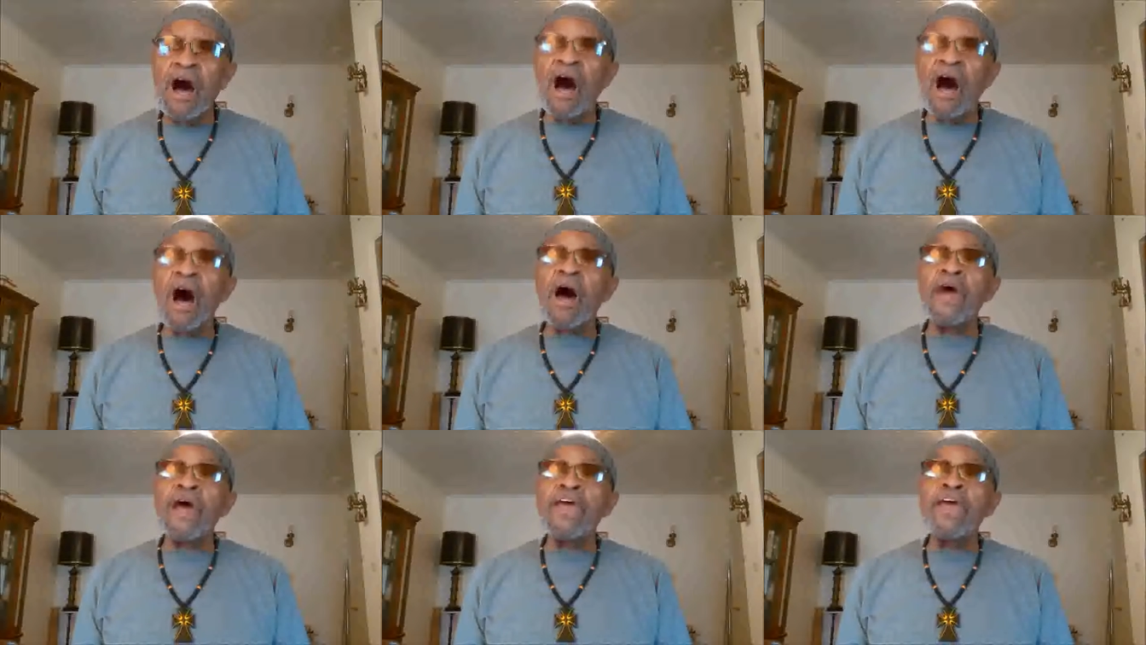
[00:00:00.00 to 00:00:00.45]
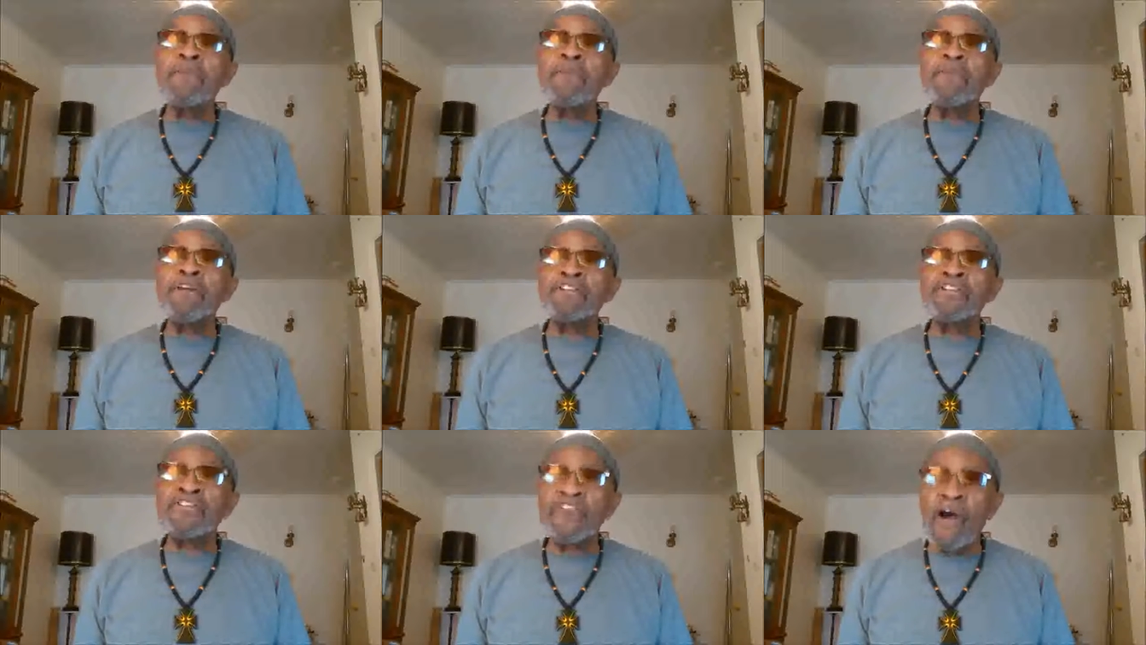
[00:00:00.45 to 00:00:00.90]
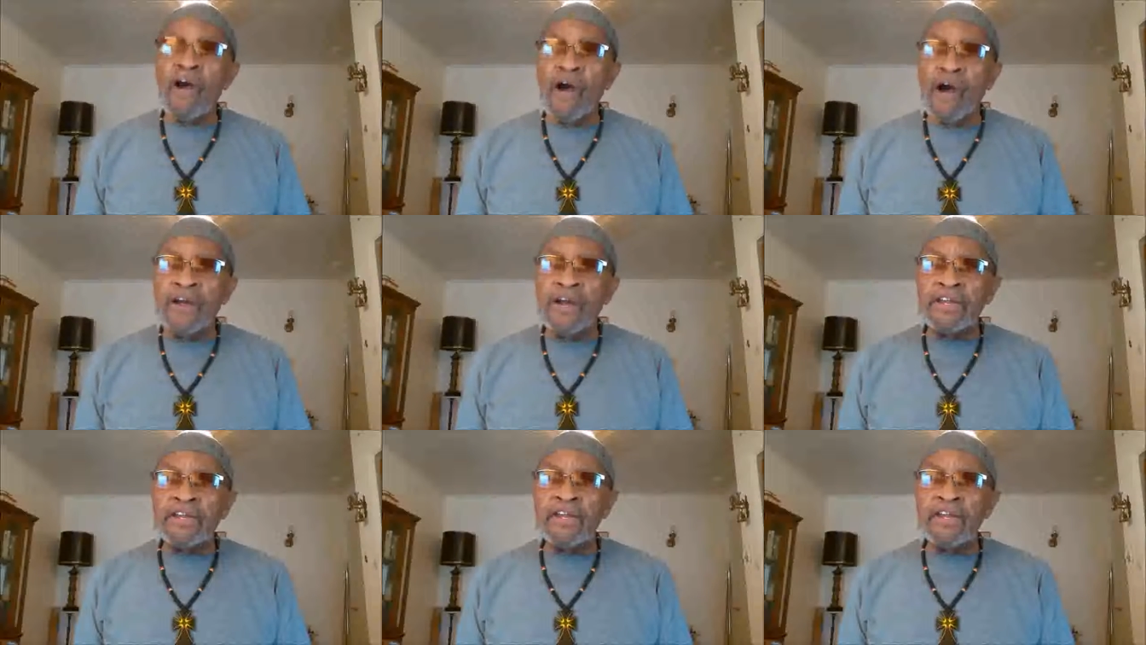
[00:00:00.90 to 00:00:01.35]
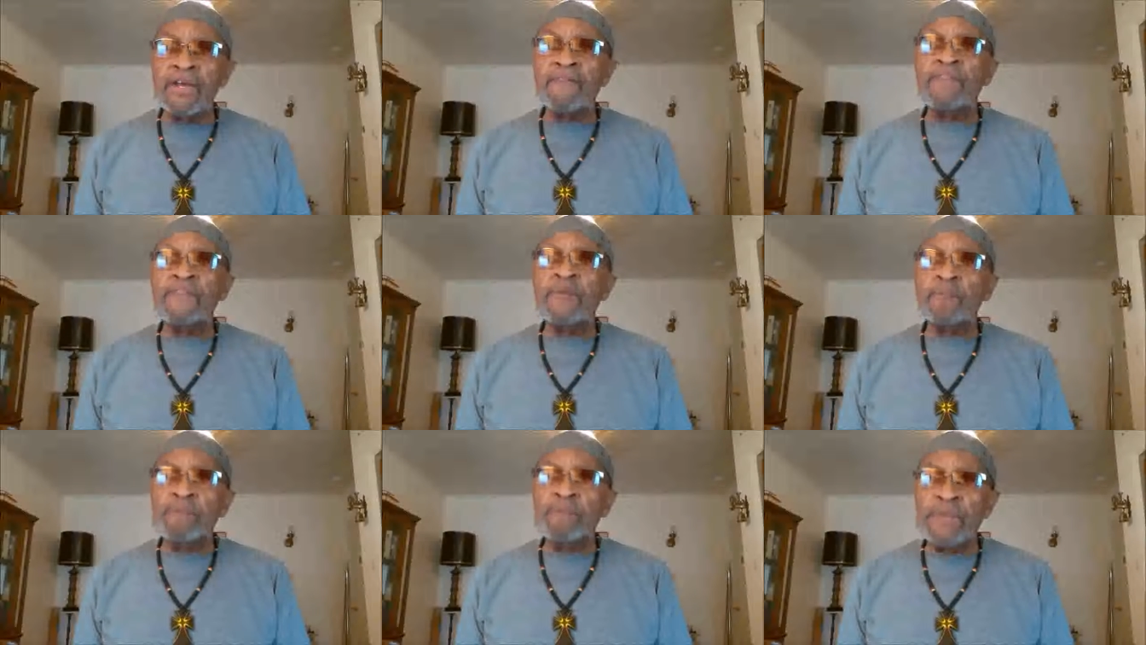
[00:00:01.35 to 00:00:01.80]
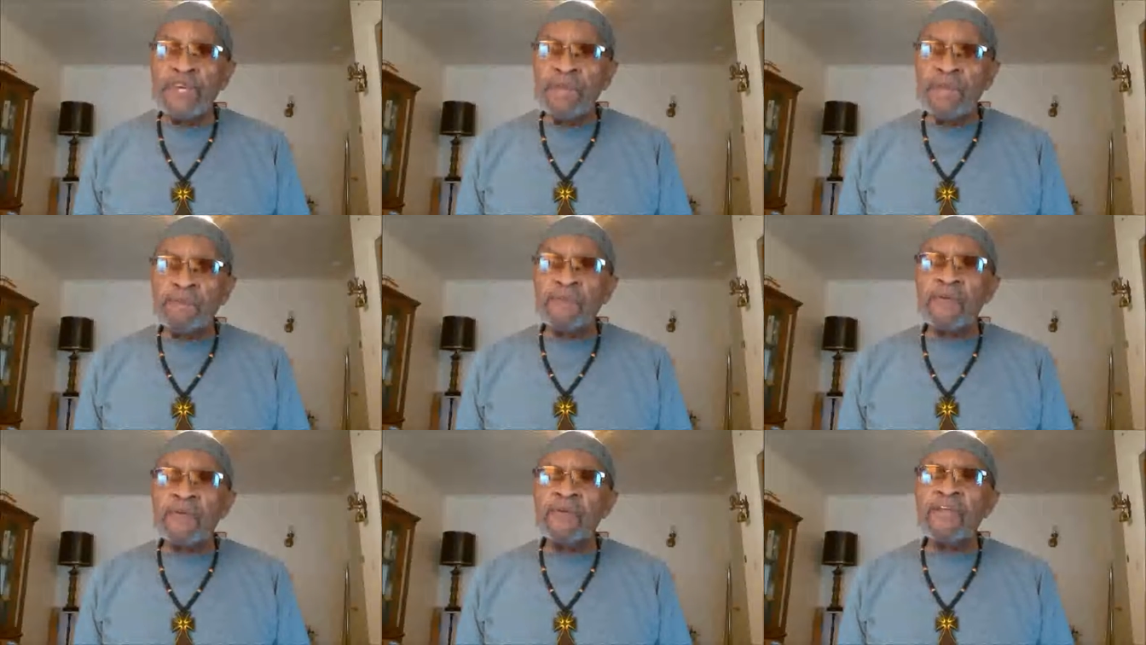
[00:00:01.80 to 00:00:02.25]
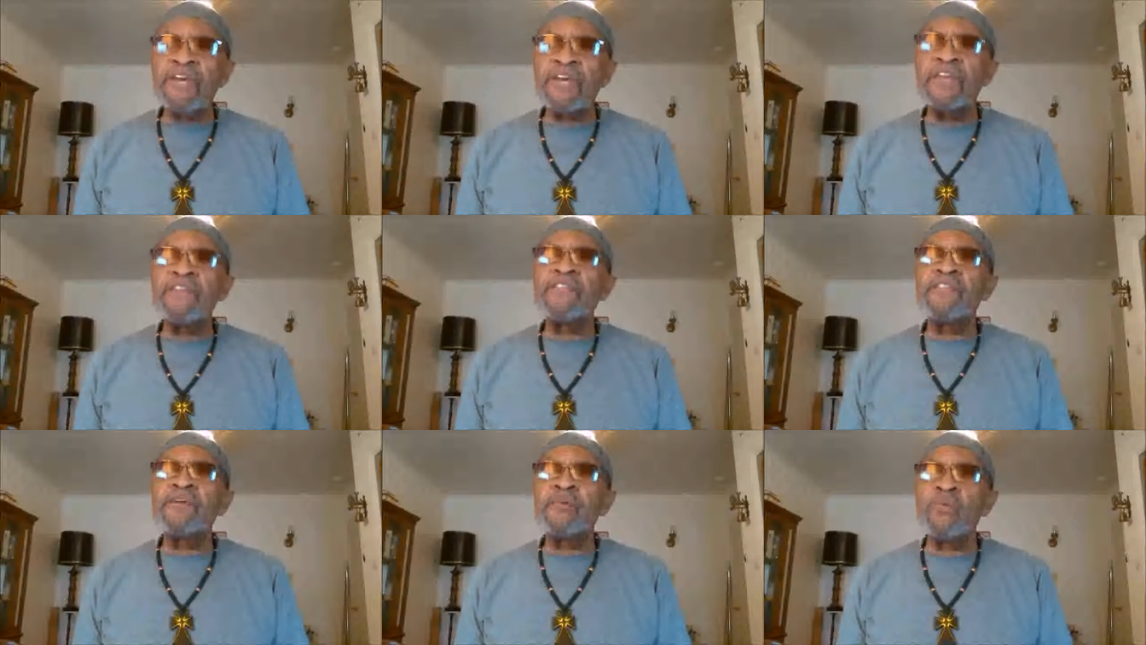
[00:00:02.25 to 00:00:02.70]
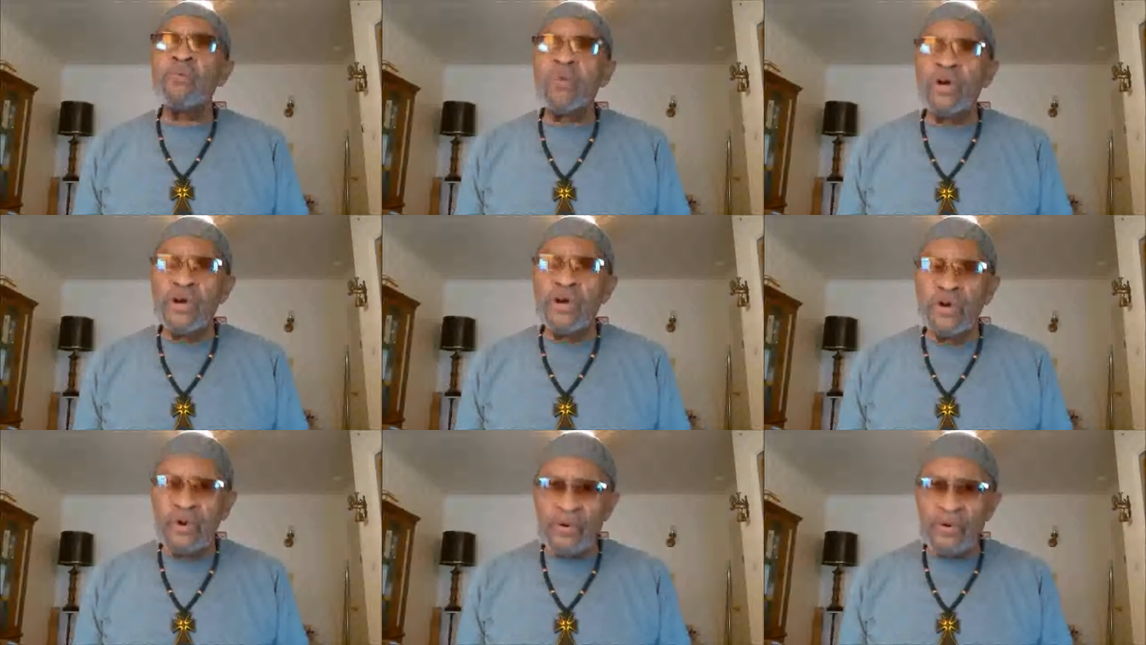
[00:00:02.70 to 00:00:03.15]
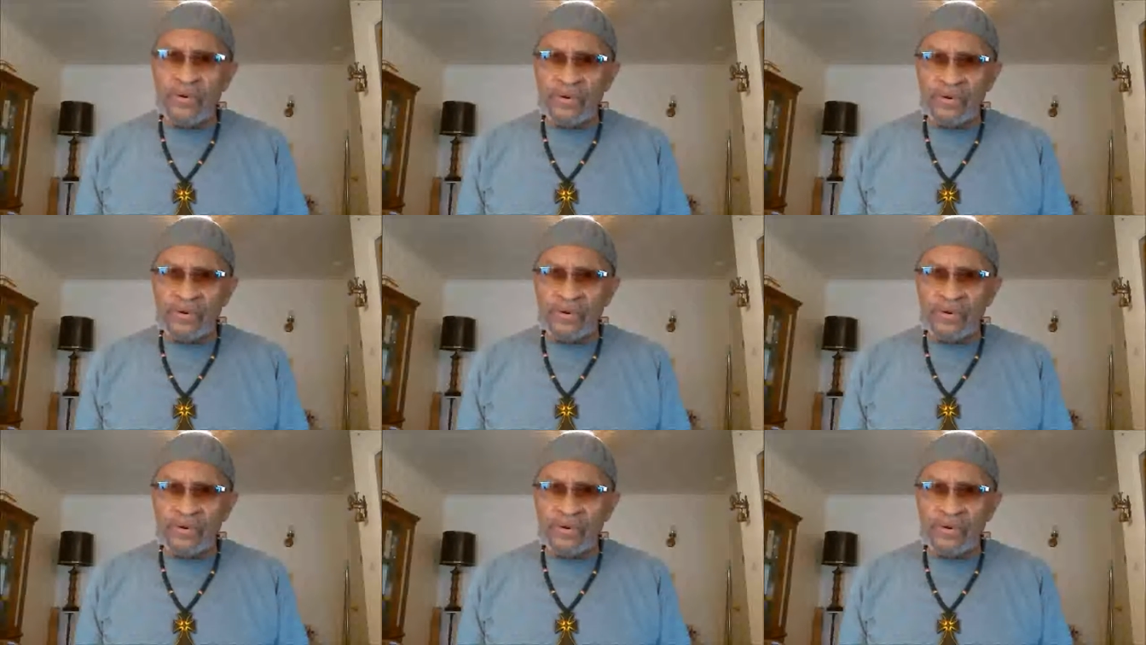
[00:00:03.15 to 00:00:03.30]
are a majority of the people in the world.